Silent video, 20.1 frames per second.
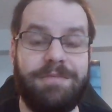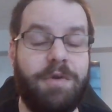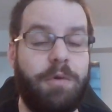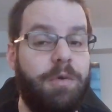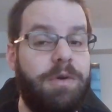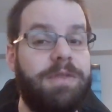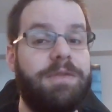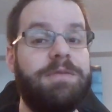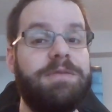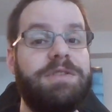
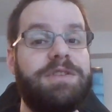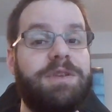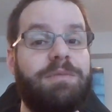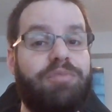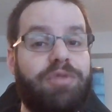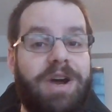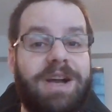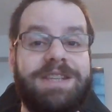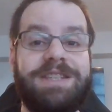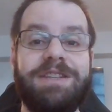with
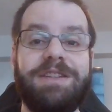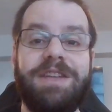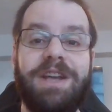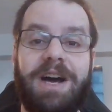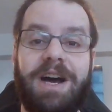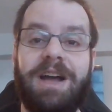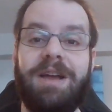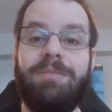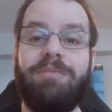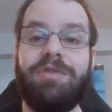surprisingly
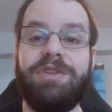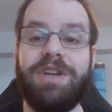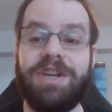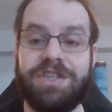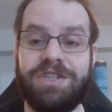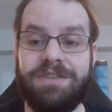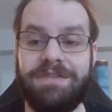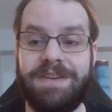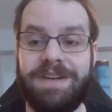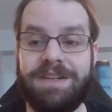high
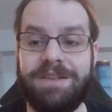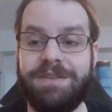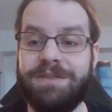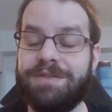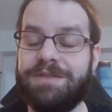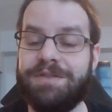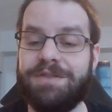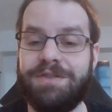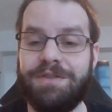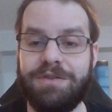production
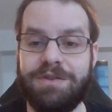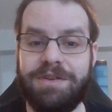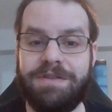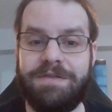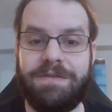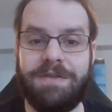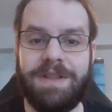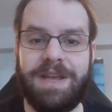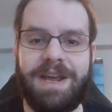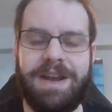values. So
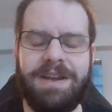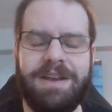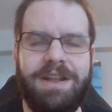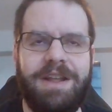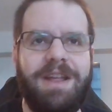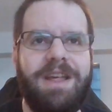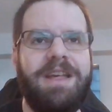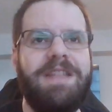good for that.